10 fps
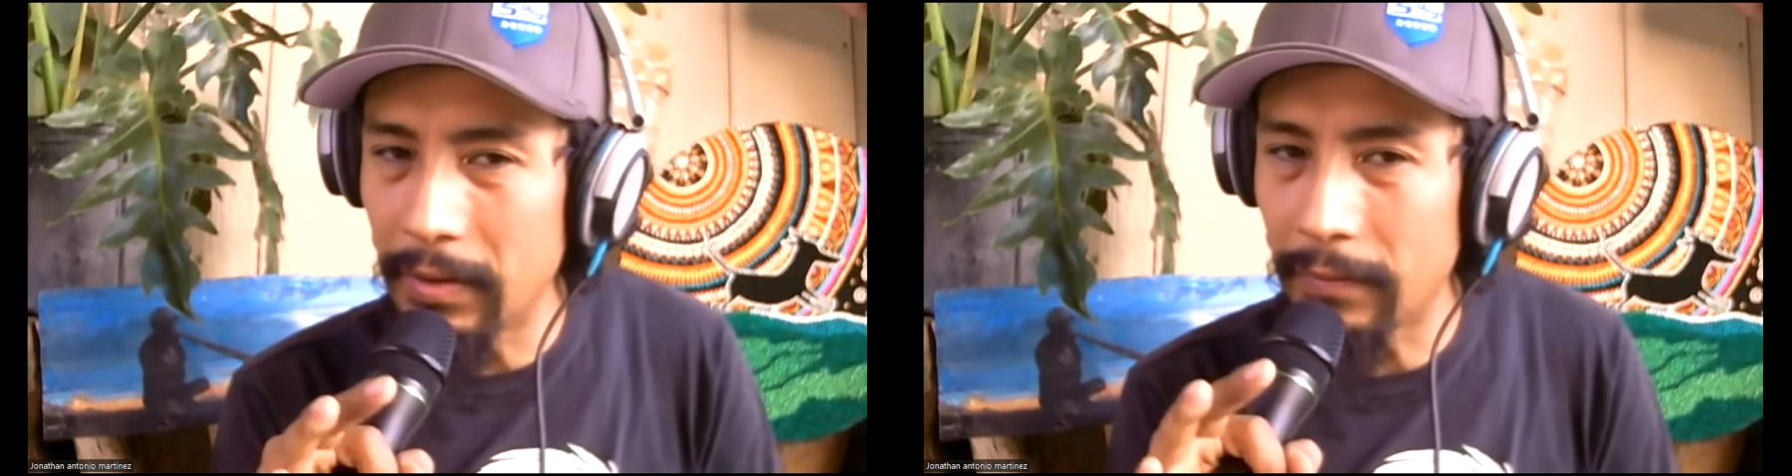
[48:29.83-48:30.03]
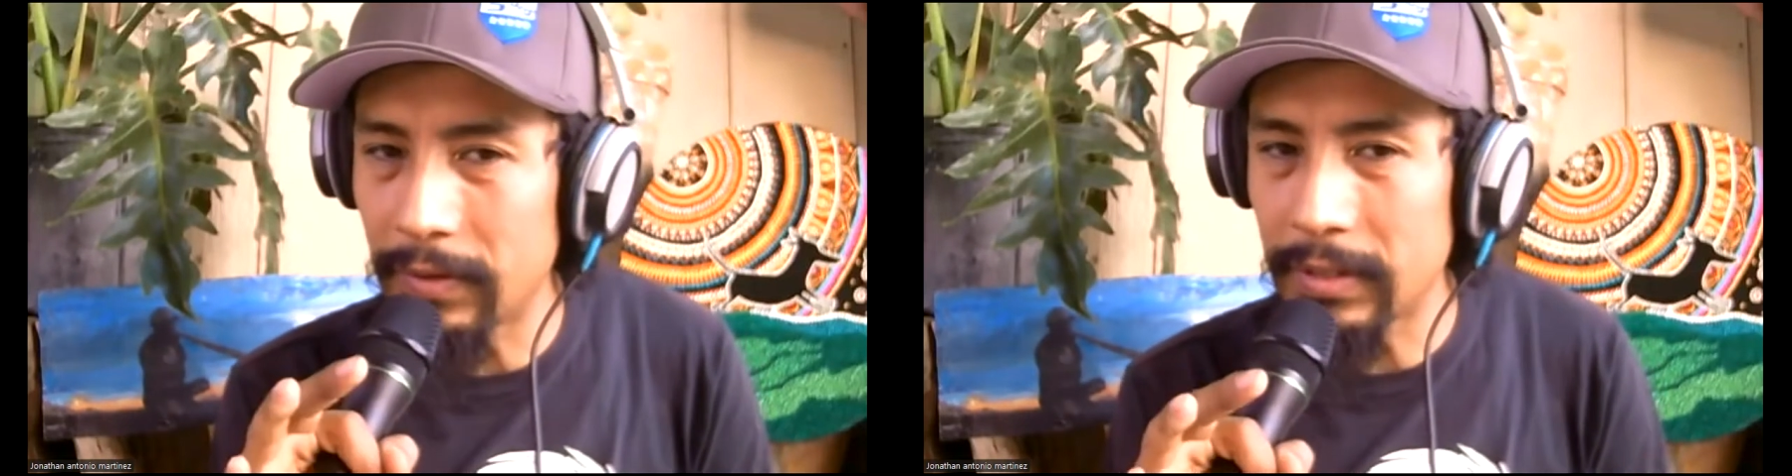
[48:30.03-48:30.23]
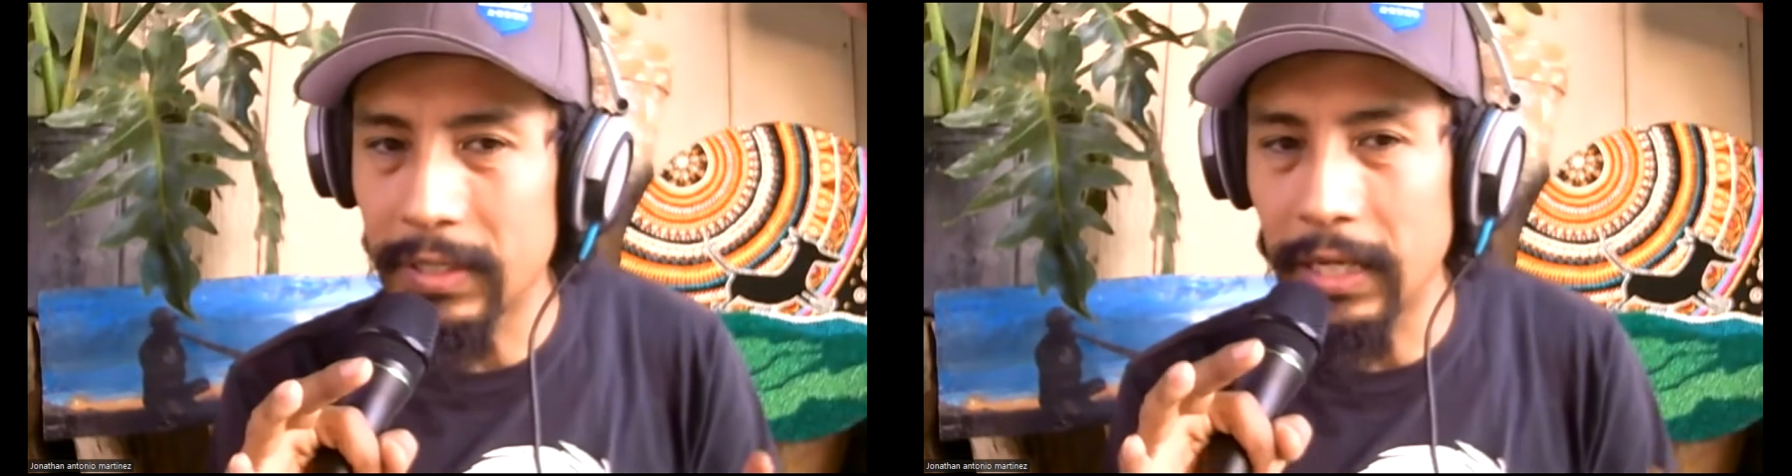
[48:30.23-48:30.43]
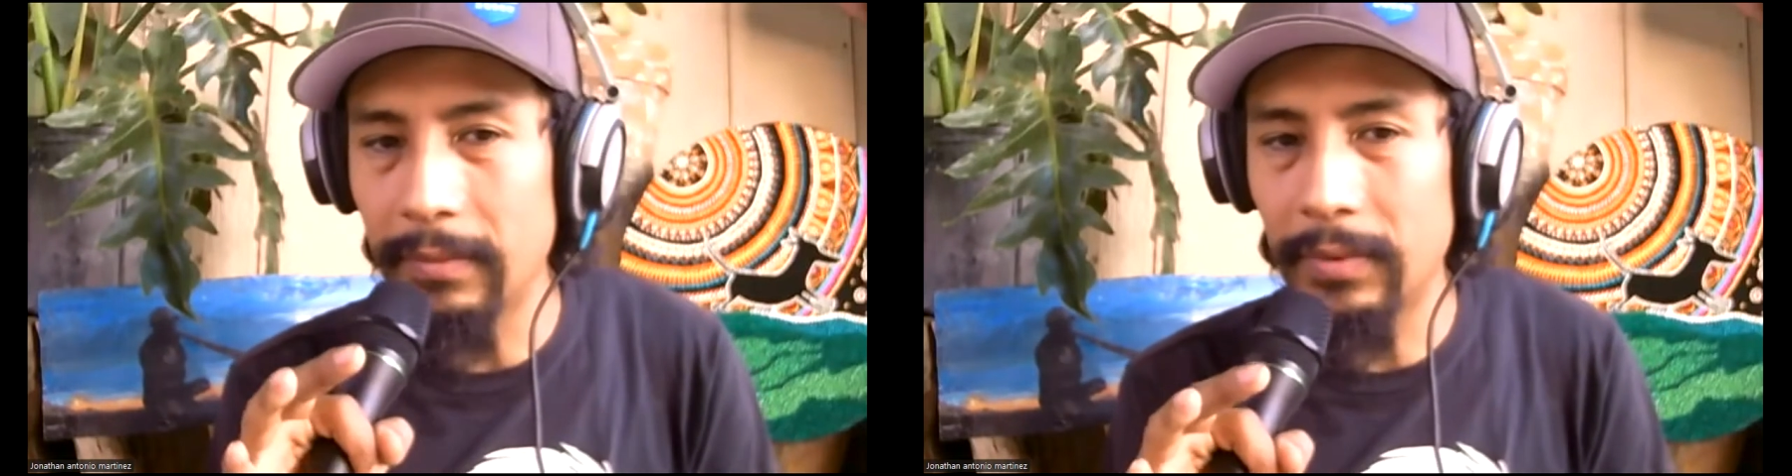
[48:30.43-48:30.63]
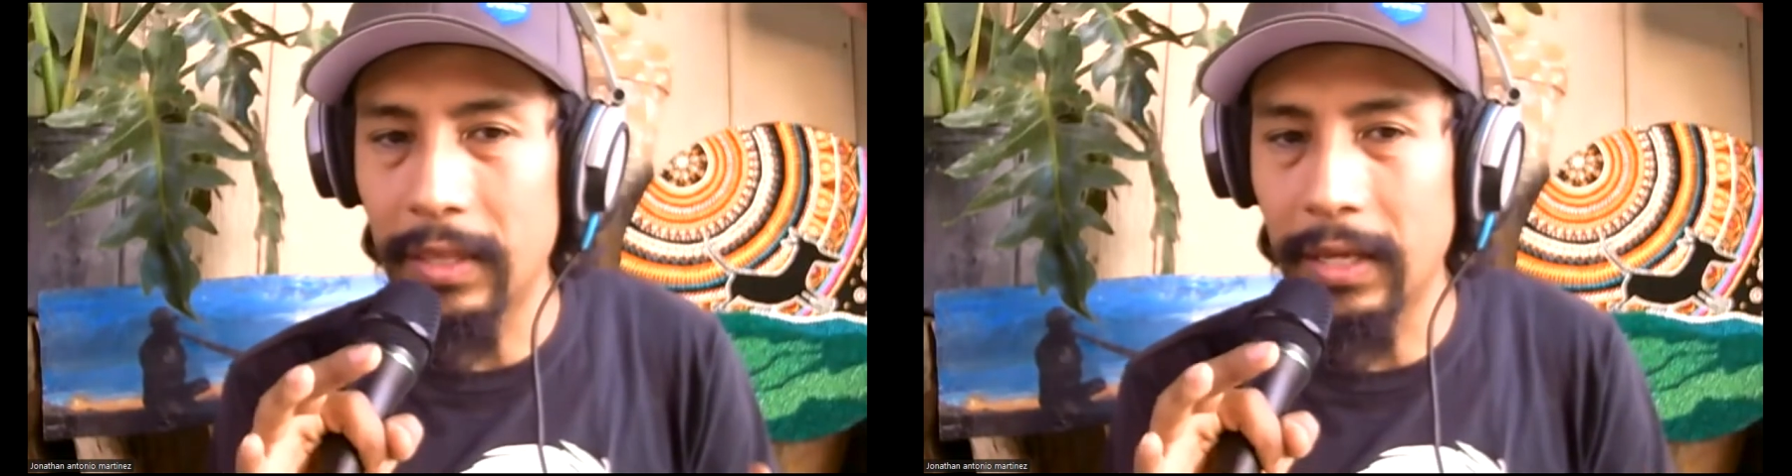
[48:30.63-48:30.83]
of the
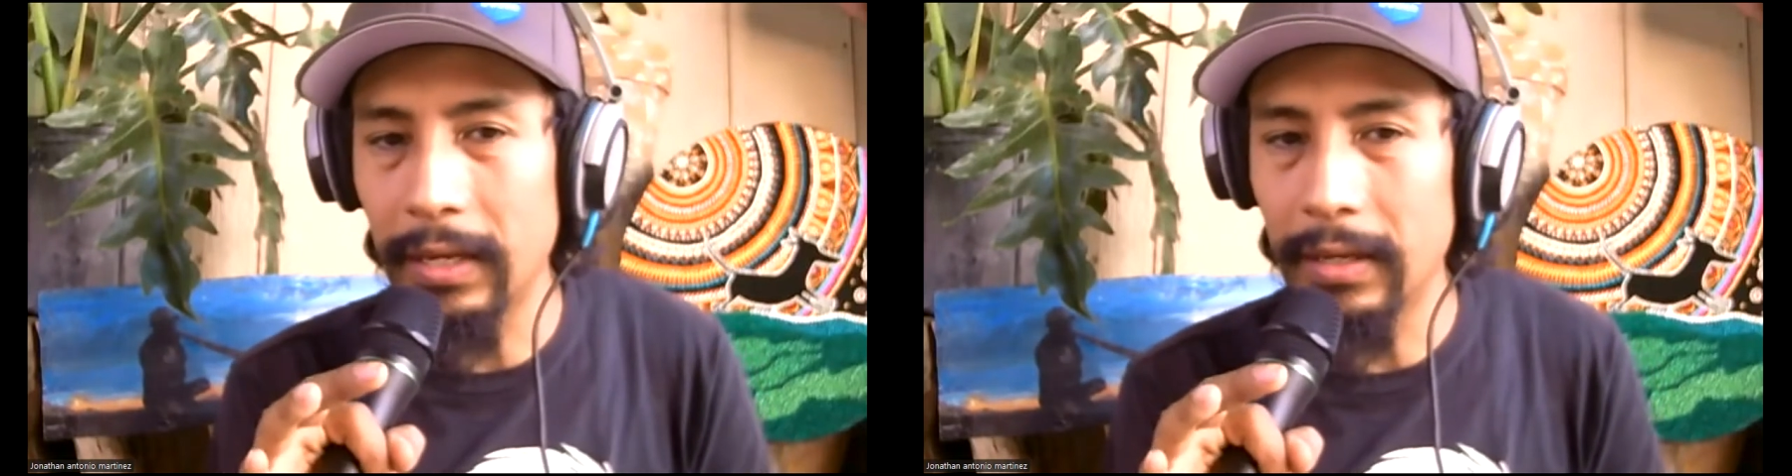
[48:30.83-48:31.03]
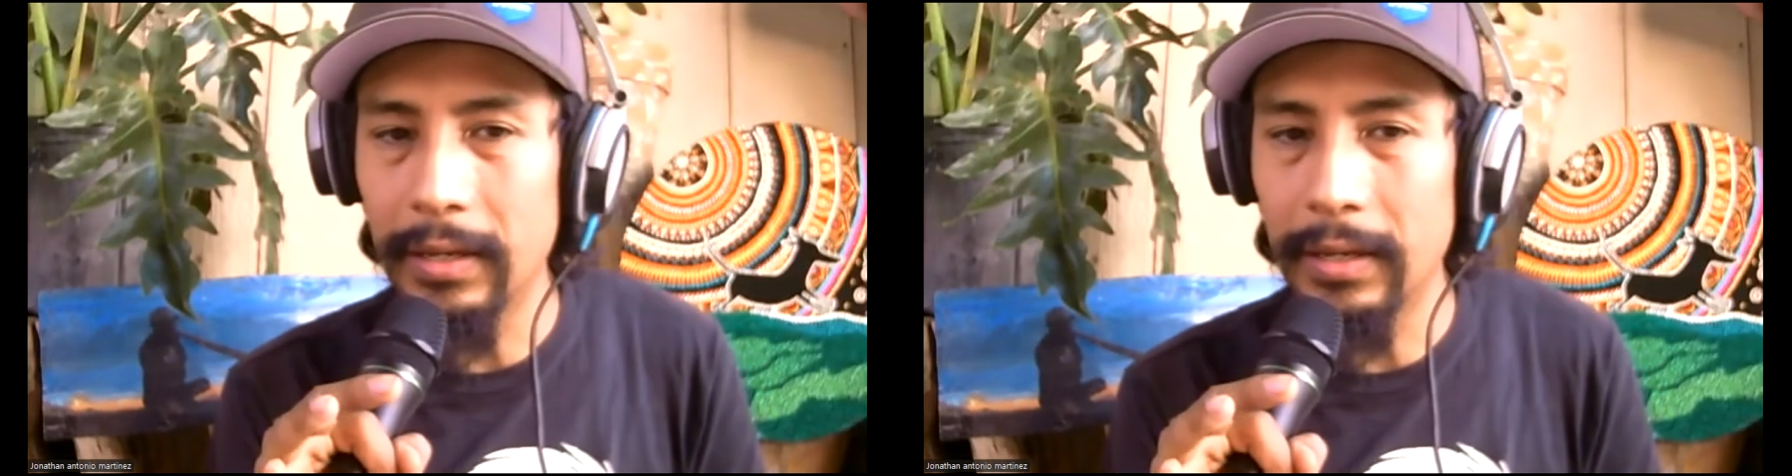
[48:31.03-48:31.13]
same thing.